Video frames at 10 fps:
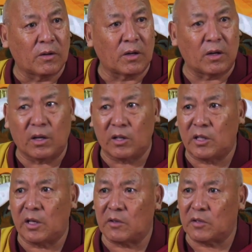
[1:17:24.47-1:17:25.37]
And he
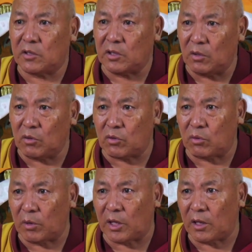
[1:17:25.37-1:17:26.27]
shares this news to
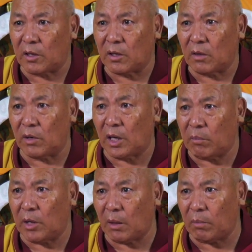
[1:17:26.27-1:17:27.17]
me. Will I
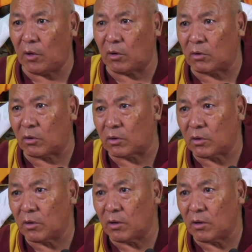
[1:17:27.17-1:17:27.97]
be happy or not?